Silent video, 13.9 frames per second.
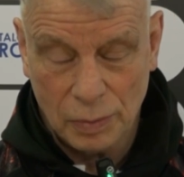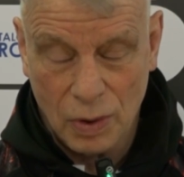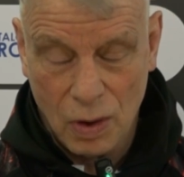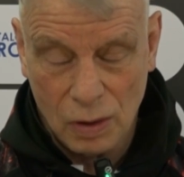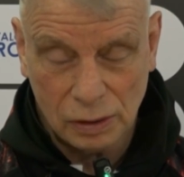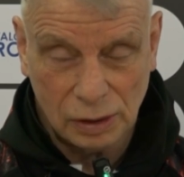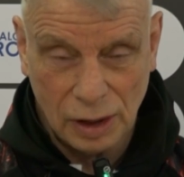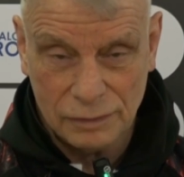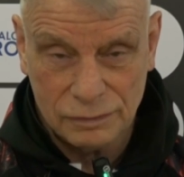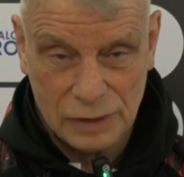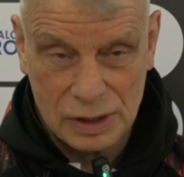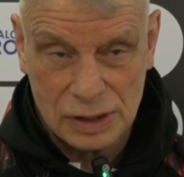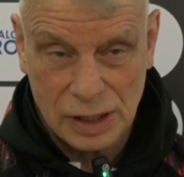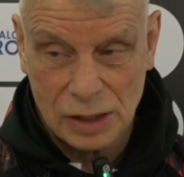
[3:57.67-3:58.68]
ball had left
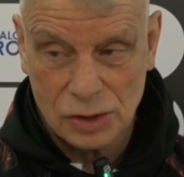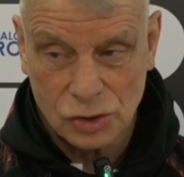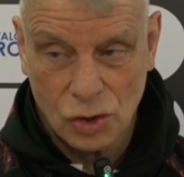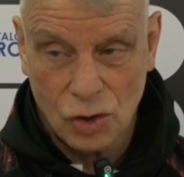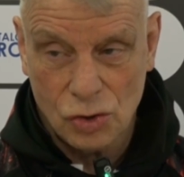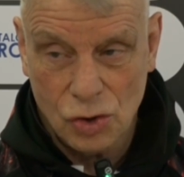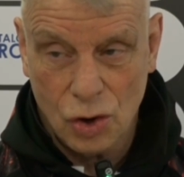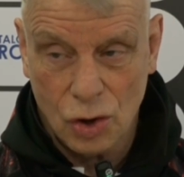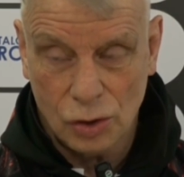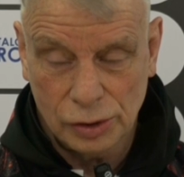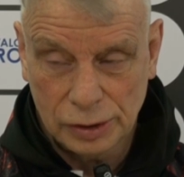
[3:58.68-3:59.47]
his hands or not.